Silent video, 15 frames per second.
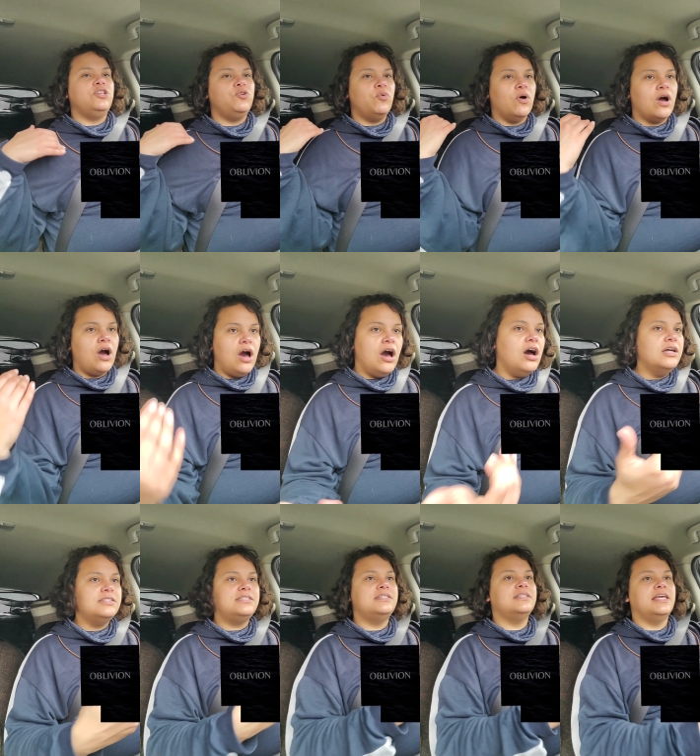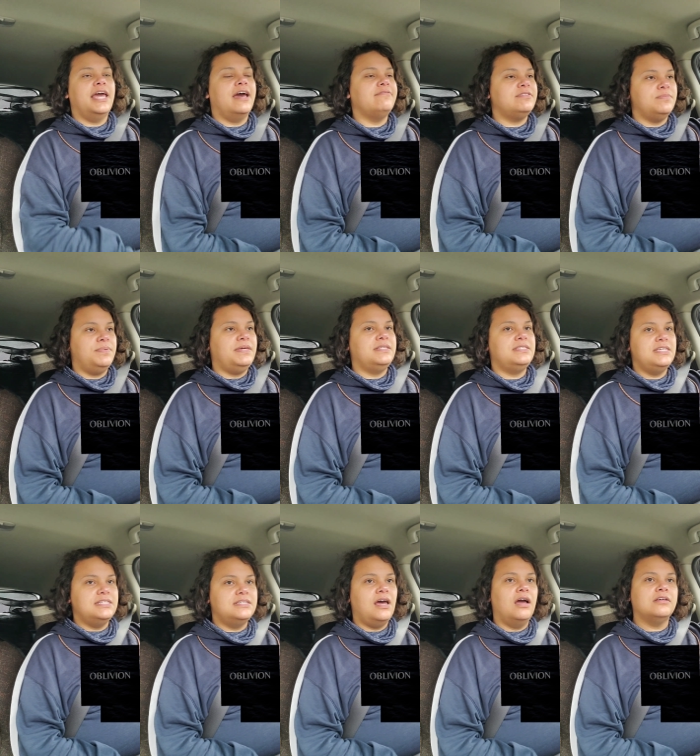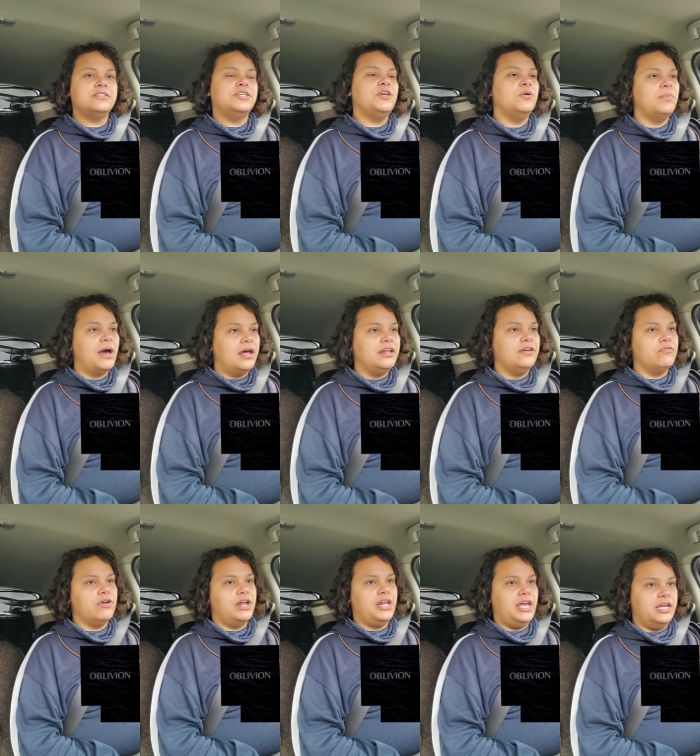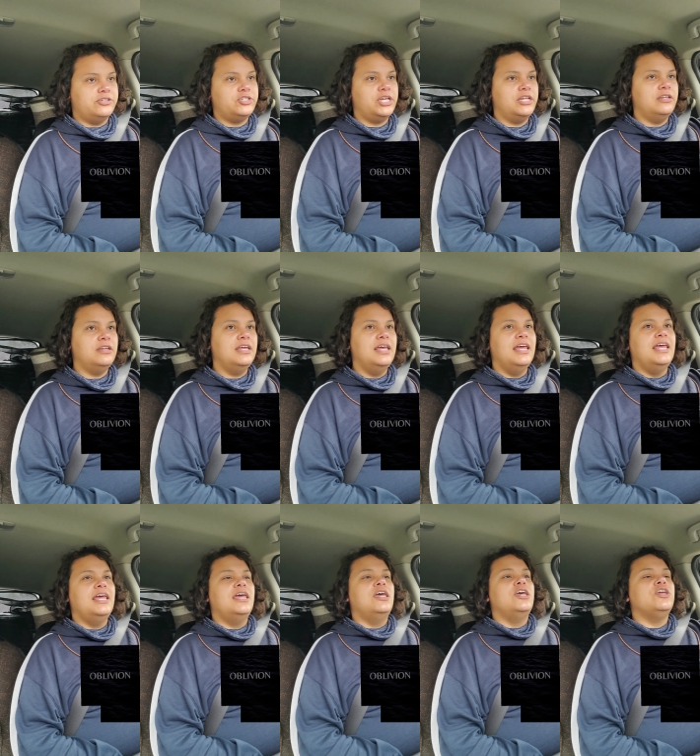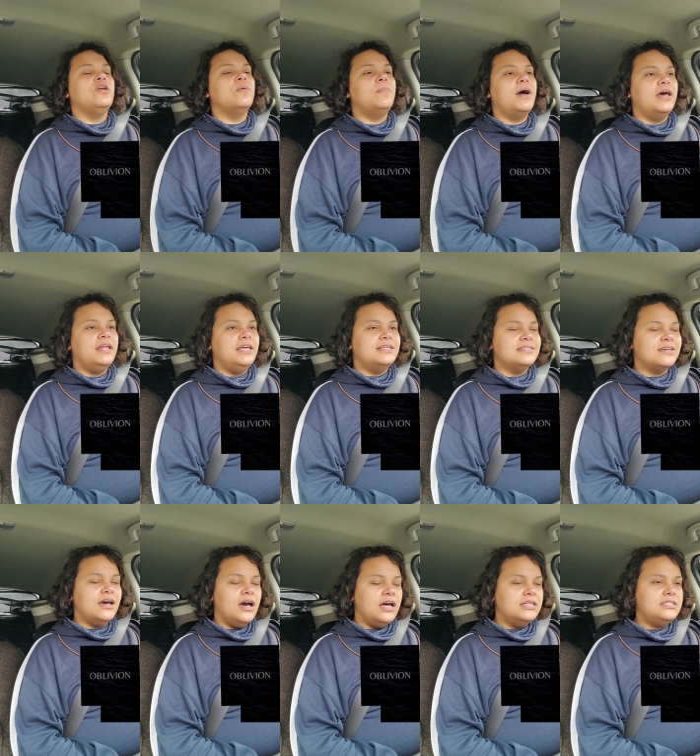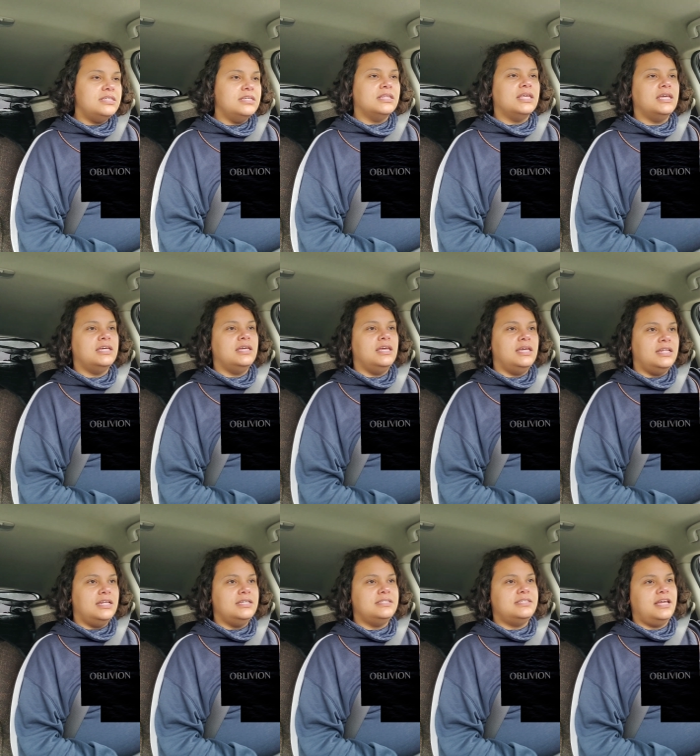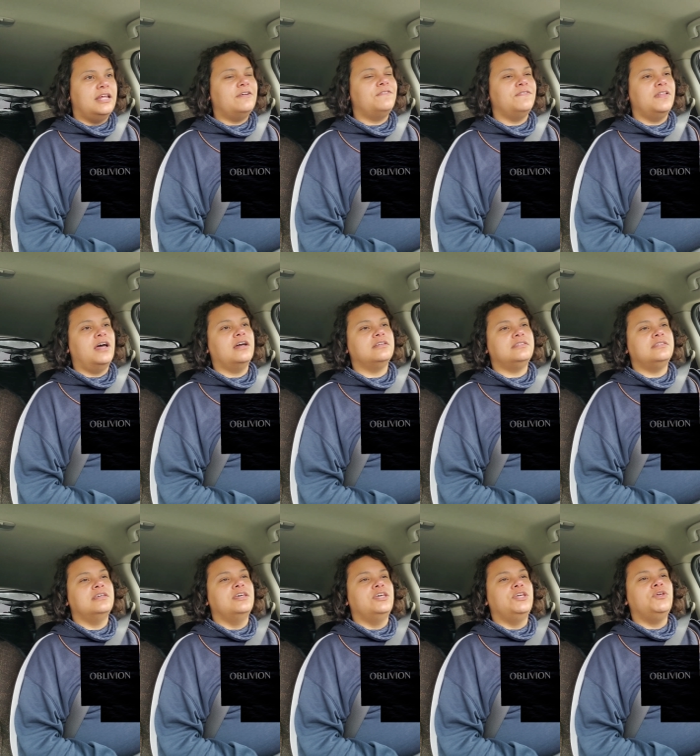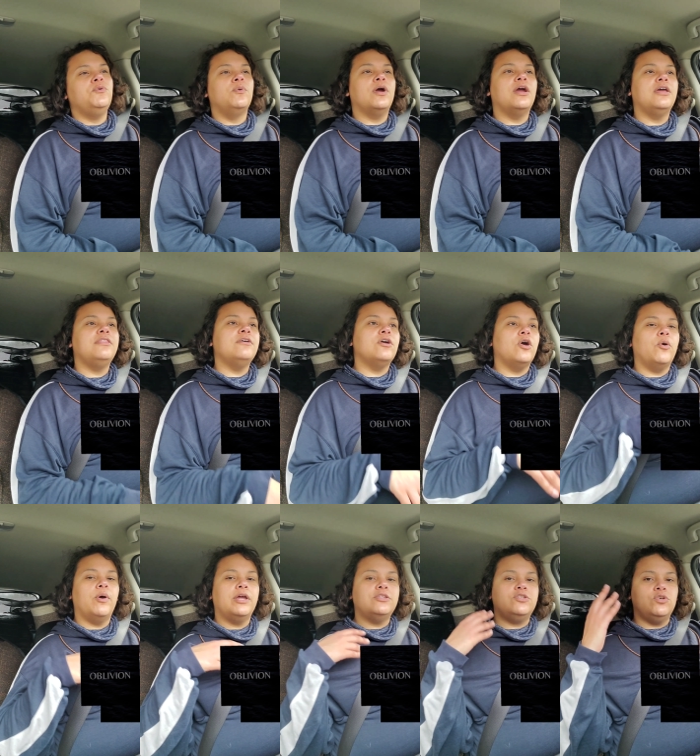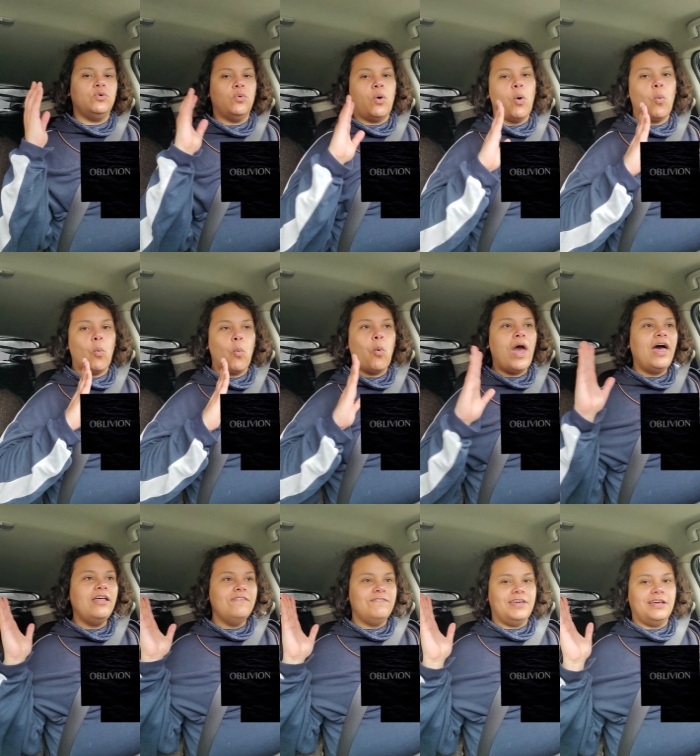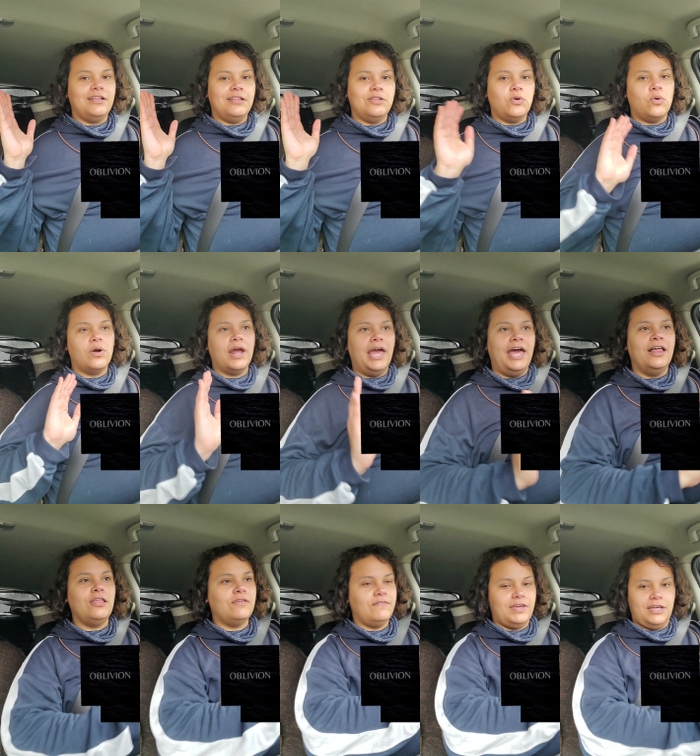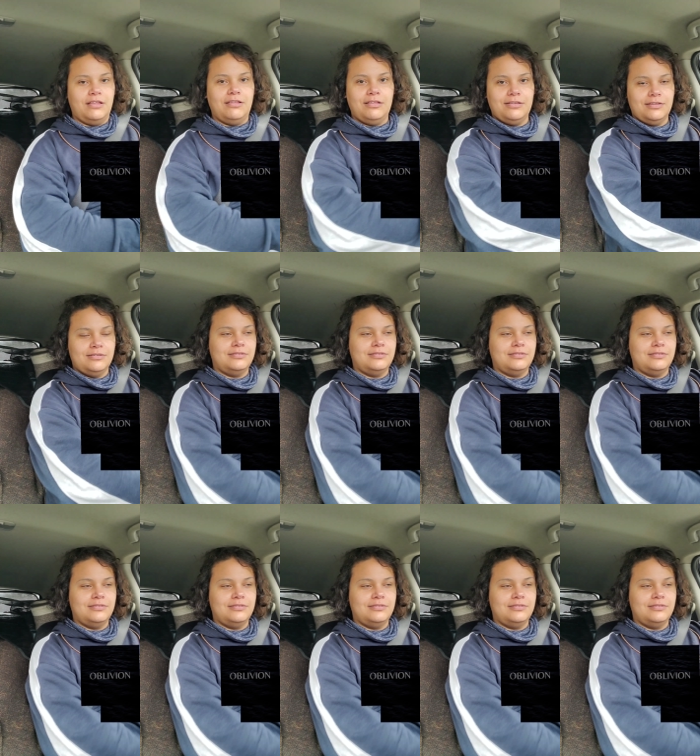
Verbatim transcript: You constantly have to be detoxing your body of radiation. Your body is constantly in a state of flux. You are either going to Wellville or Hellville.